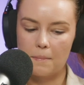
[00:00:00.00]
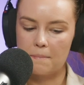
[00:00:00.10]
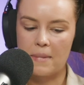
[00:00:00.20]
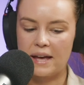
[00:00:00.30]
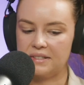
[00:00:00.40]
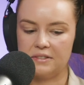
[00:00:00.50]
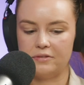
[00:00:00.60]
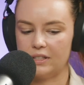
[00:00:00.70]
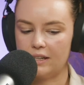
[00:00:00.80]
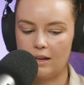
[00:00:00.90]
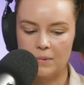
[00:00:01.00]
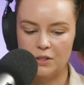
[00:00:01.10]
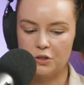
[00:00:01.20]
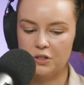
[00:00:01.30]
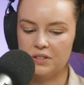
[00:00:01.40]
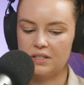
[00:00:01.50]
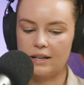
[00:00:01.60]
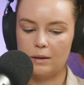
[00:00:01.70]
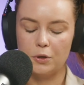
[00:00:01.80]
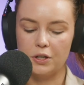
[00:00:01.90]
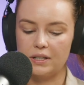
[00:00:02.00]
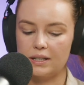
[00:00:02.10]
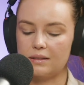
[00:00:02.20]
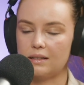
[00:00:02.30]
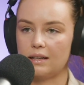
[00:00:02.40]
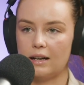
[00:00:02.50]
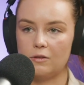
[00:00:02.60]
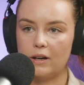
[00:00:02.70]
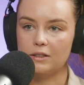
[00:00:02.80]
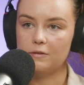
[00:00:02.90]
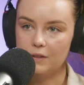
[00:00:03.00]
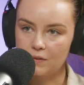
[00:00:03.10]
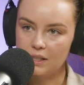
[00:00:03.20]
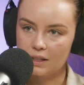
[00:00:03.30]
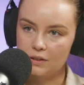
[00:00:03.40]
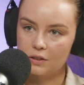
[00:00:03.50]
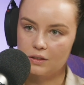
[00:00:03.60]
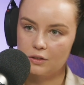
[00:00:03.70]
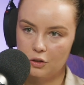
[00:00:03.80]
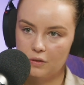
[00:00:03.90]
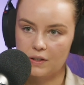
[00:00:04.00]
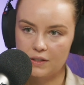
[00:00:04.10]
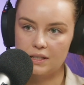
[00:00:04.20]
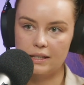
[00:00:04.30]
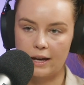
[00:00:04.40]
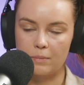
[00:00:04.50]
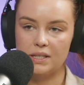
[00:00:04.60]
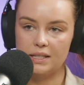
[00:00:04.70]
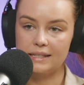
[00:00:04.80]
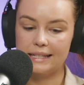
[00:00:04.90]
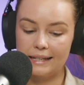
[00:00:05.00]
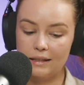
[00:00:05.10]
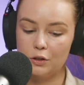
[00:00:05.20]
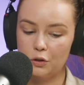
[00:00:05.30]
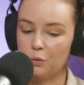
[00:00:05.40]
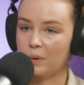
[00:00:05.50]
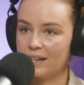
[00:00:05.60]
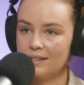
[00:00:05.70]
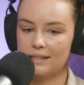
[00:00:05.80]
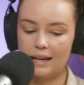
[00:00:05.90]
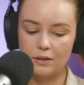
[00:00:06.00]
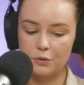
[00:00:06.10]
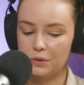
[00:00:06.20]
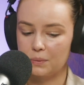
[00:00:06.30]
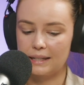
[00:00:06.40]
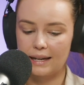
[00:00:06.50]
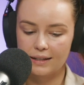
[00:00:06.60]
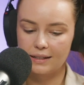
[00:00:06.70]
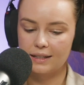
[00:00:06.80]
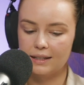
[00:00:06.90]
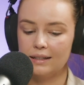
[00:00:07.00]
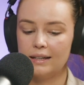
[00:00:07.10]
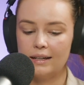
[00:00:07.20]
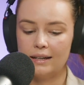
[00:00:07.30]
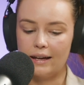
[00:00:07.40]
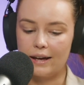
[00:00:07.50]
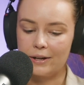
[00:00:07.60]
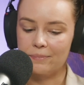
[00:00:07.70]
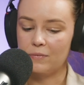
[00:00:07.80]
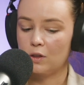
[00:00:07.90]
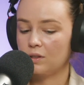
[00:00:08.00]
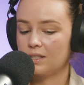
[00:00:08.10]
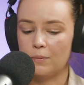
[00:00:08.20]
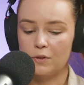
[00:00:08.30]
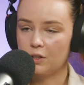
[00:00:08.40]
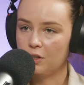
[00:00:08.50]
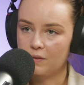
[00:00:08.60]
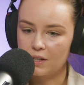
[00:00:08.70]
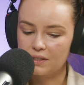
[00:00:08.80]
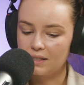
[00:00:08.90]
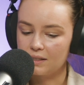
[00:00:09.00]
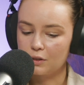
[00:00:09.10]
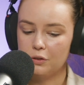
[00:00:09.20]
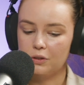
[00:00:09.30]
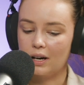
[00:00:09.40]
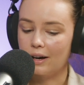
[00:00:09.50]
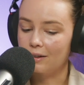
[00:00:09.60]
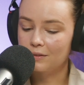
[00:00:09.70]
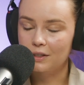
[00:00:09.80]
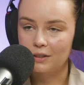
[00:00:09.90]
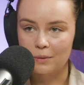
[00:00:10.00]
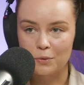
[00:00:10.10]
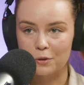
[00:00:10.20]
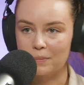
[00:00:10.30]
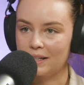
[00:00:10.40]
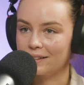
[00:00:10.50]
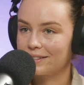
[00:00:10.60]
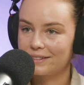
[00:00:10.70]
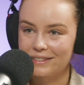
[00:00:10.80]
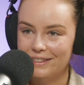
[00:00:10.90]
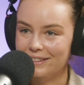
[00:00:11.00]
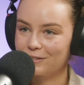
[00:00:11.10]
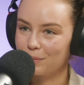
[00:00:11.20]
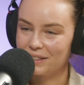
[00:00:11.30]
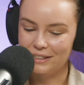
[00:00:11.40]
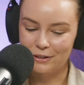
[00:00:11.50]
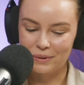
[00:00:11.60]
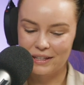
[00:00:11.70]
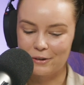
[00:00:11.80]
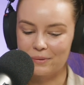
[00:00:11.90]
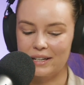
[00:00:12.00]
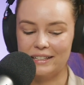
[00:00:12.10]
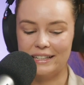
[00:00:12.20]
massively. I mean, students are now protesting at around 50 other university campuses in the US and also in Canada. Some of the universities include Harvard. I'm sure many listeners are familiar with that one,